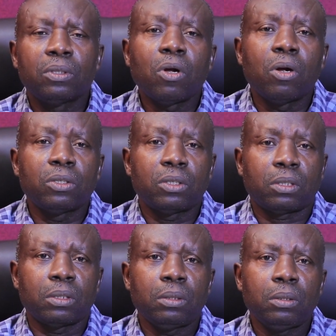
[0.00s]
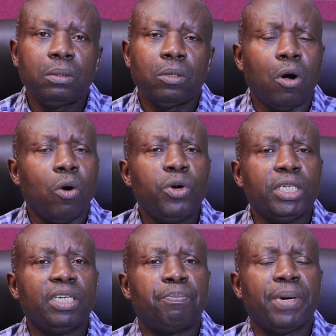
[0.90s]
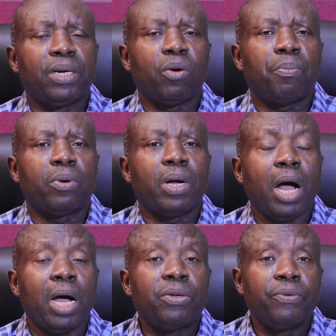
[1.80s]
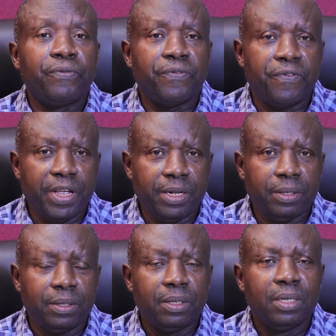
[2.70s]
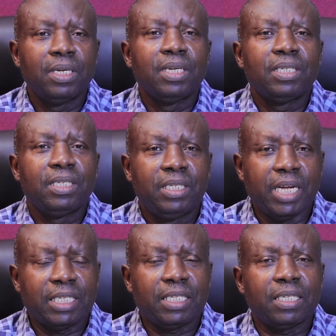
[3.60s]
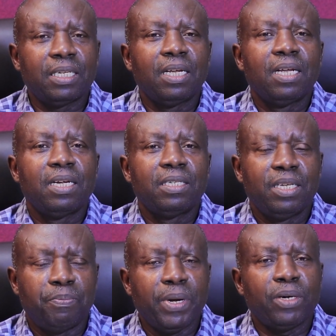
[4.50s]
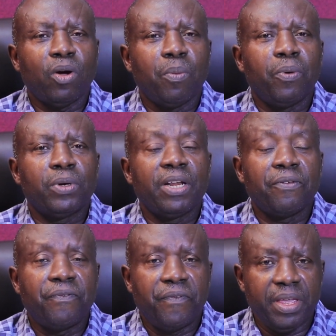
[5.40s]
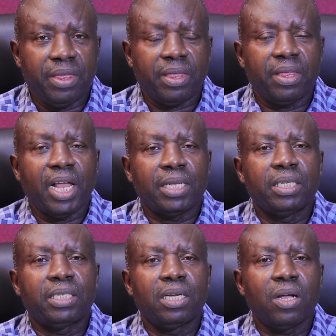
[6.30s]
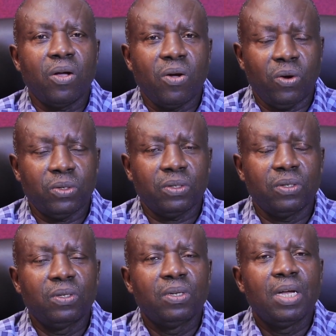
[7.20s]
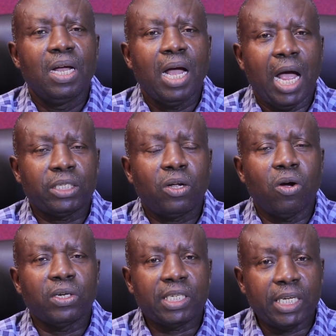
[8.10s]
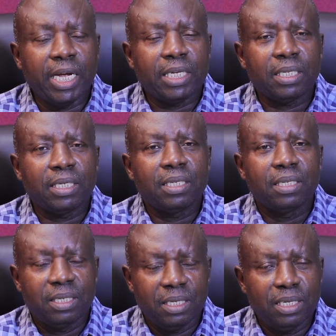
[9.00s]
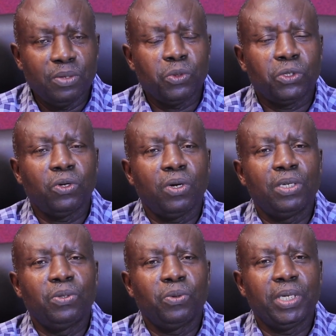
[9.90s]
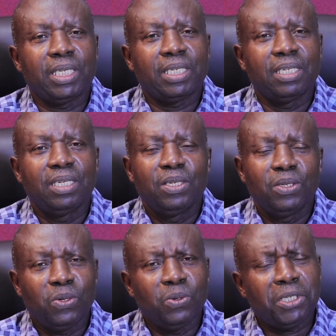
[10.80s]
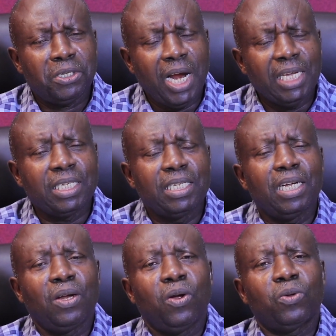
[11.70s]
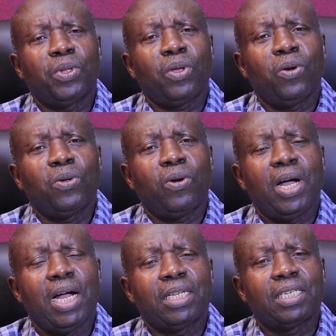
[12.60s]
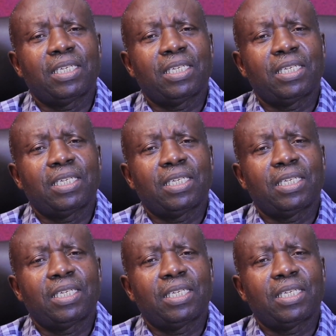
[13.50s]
don't always depend upon how you feel. Just depend upon the faith that is in God. As God said, He will surely do it. So trust in the Lord with all your heart